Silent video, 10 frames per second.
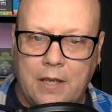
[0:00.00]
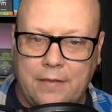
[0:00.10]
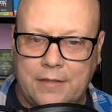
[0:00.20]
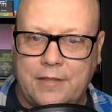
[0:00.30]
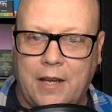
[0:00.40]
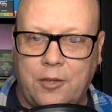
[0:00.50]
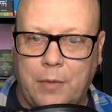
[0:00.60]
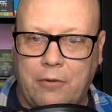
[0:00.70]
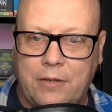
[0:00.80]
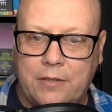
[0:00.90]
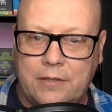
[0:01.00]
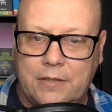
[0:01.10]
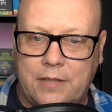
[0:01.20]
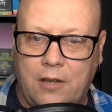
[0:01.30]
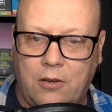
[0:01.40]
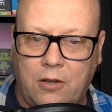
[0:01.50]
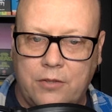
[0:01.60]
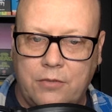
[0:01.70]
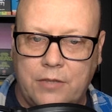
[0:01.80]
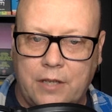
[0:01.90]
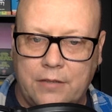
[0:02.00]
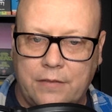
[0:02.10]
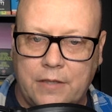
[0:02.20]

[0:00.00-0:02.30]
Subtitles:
This documentary-style cartoon tells of